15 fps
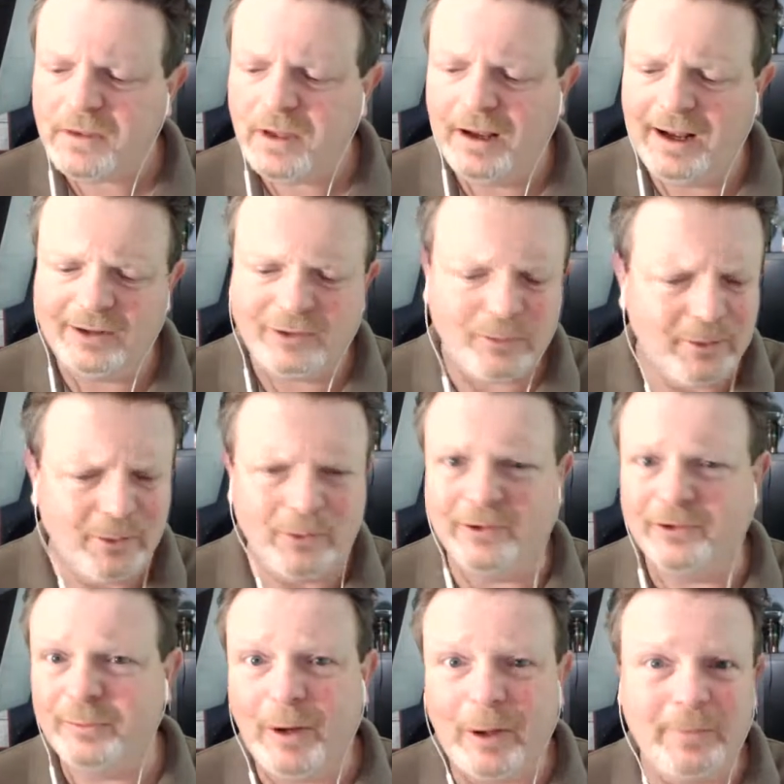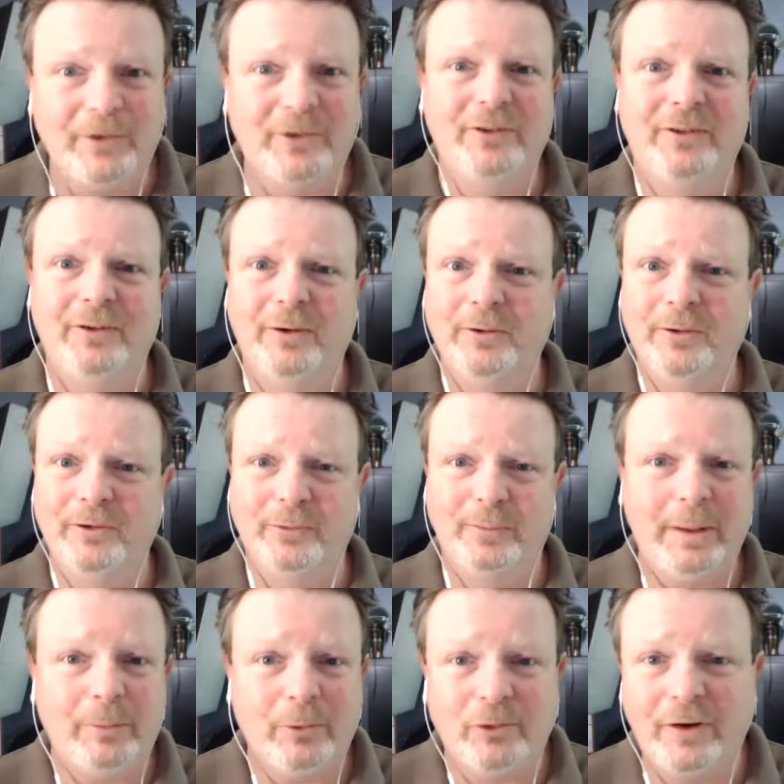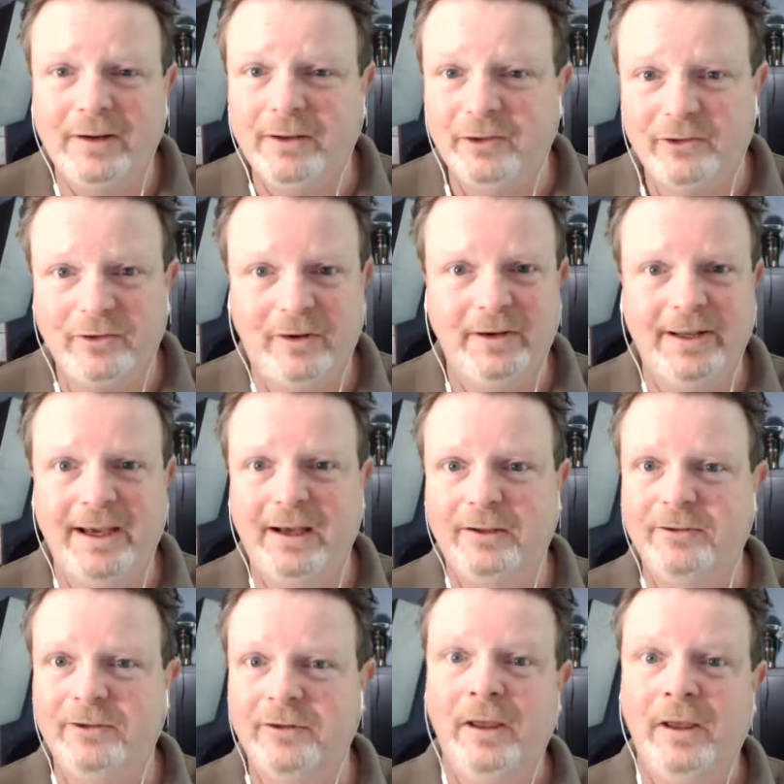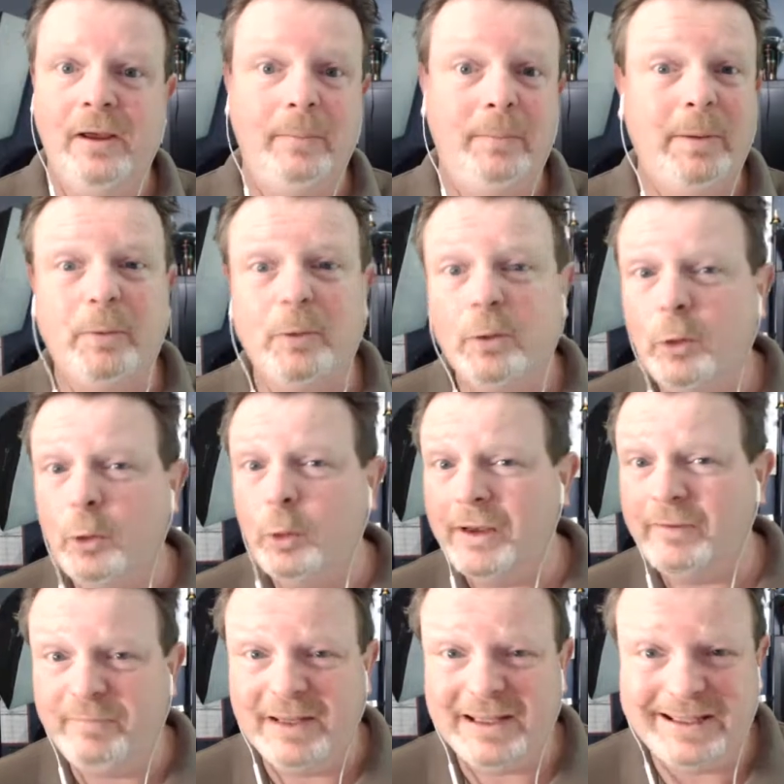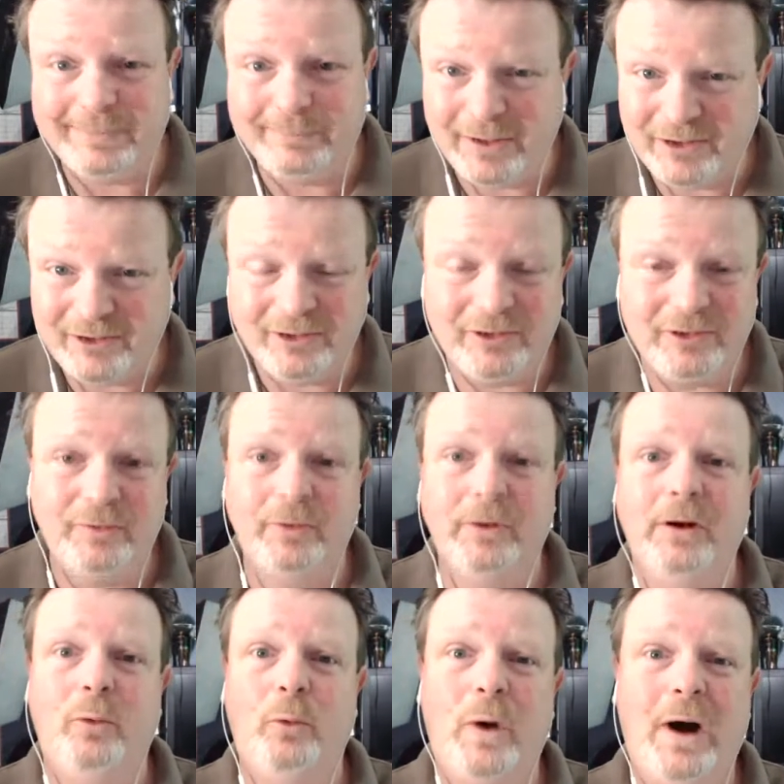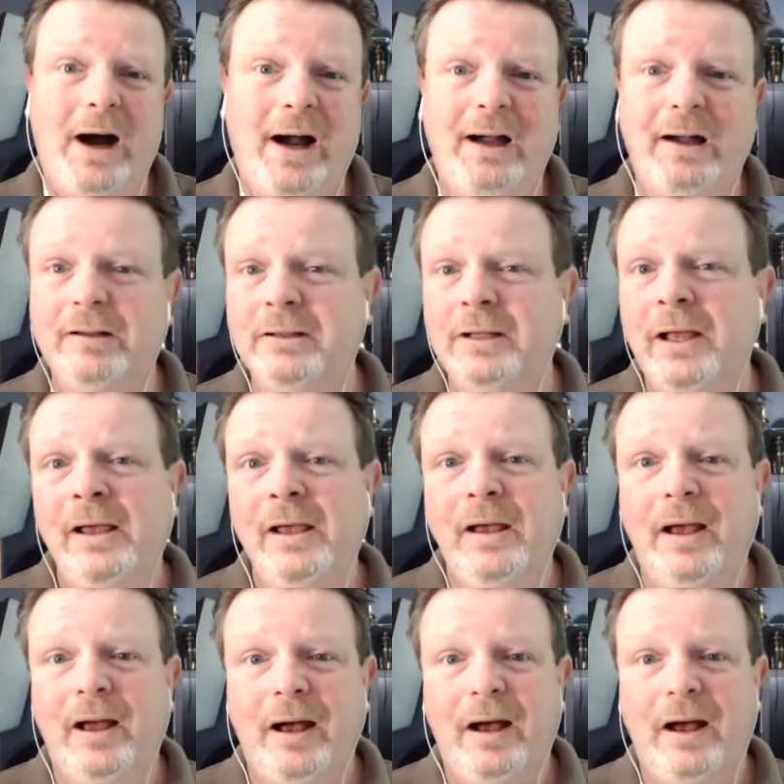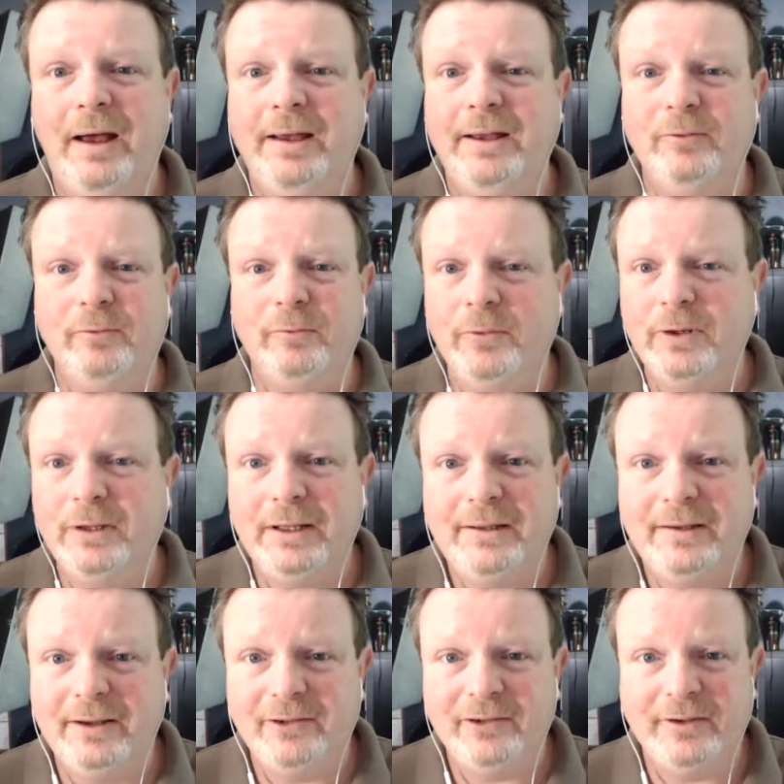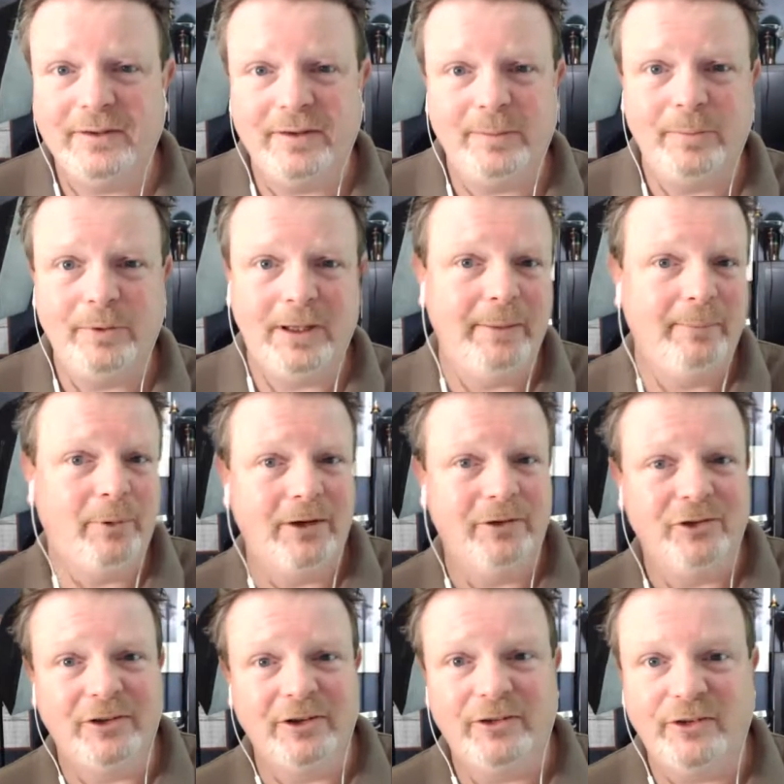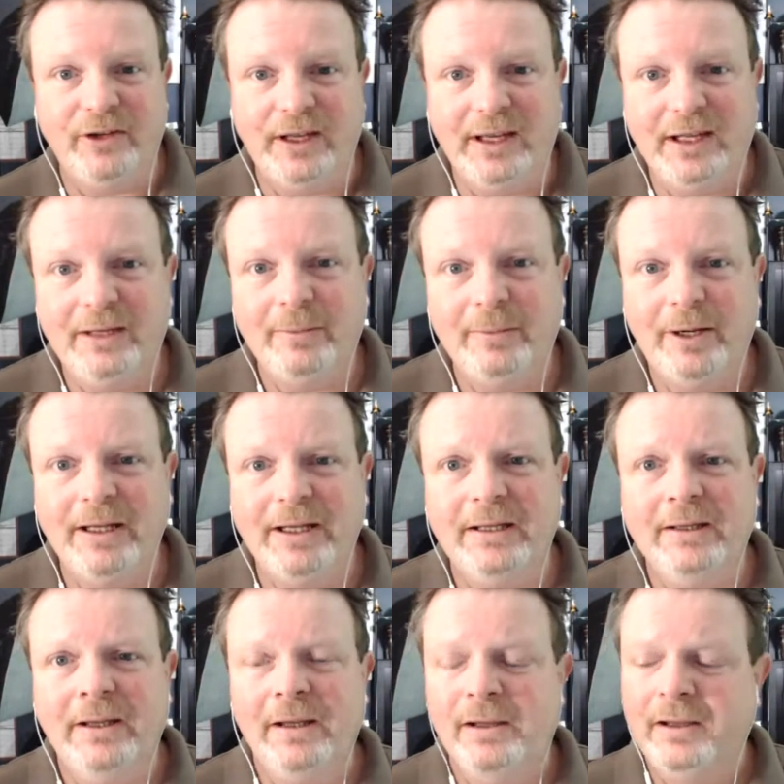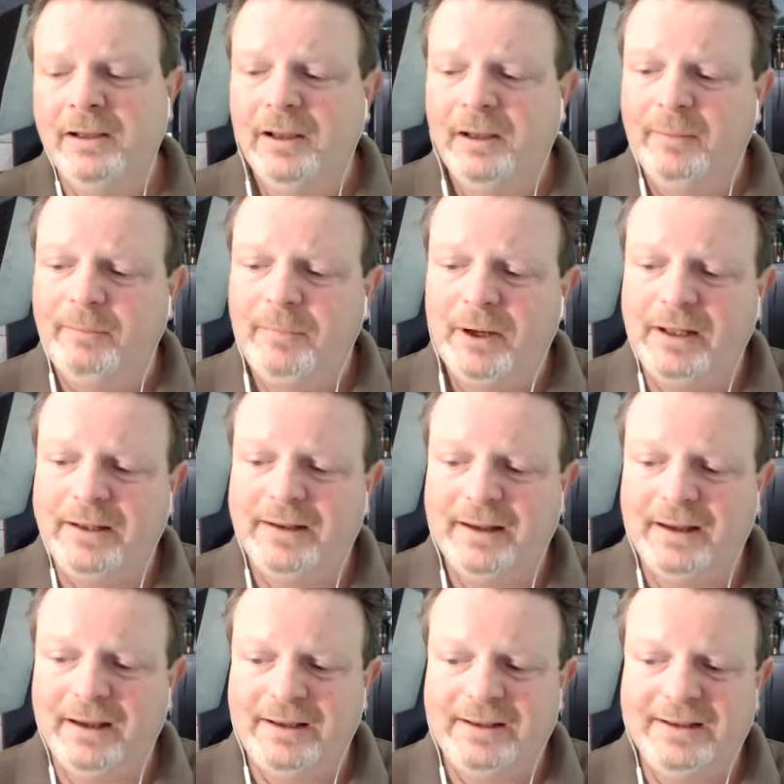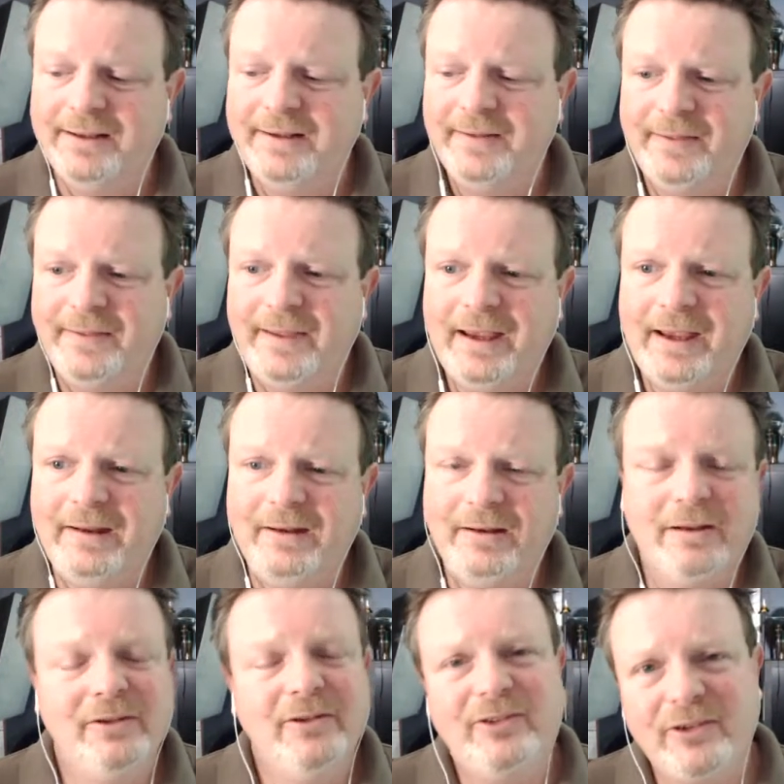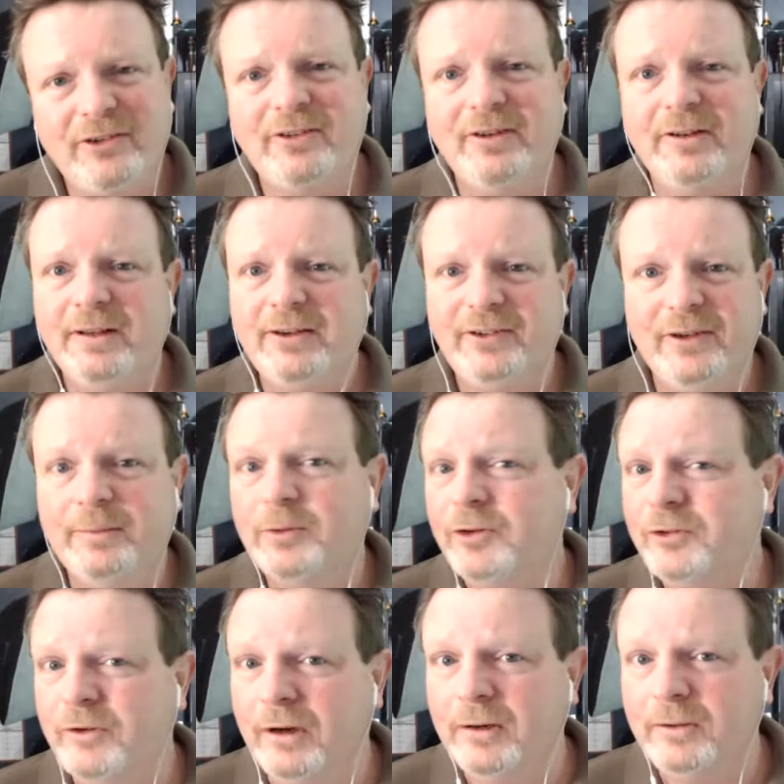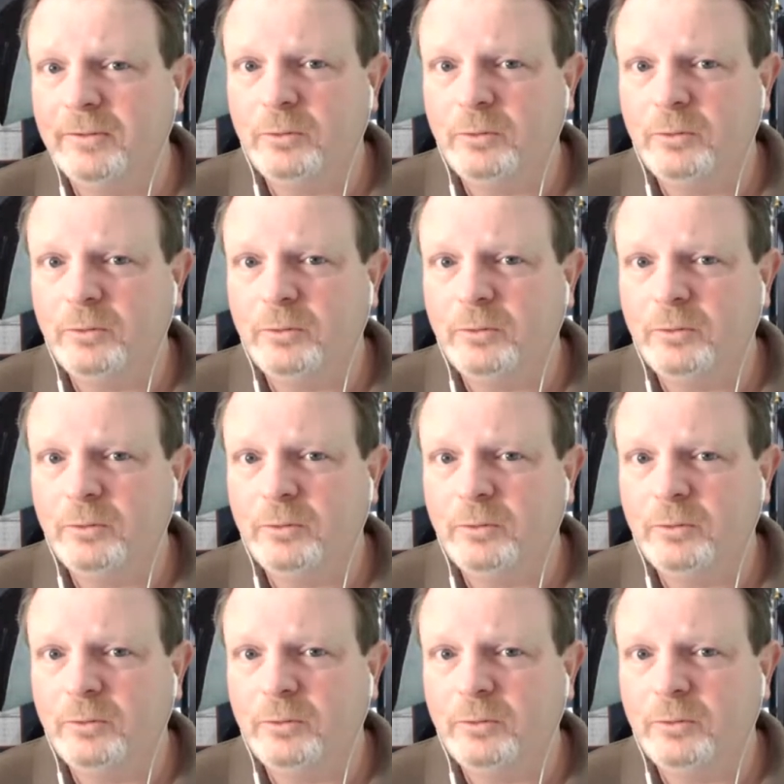entrepreneurs, small business owners, people trying to start out, people who have been in business for a while. Uh, it really doesn't play prejudice to anybody but they consistently seem to struggle